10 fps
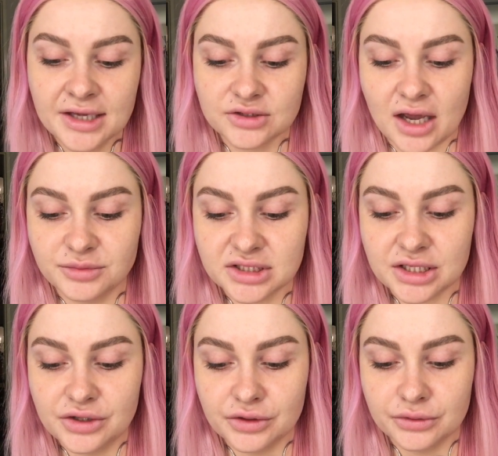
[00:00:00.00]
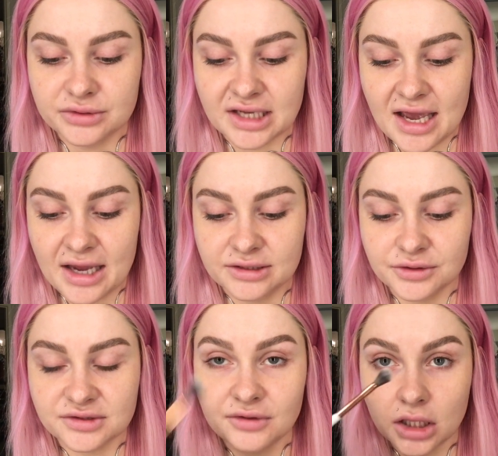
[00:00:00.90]
So I'm just going to use a
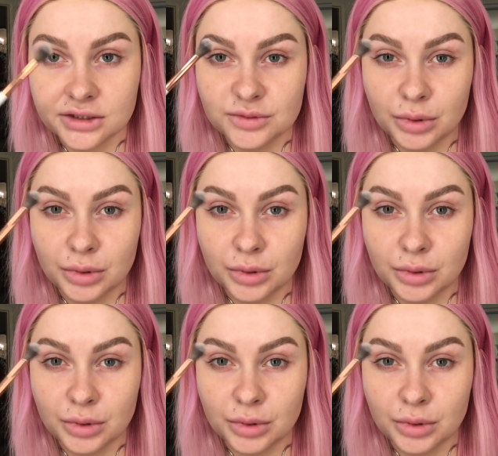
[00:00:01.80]
Dose of Colors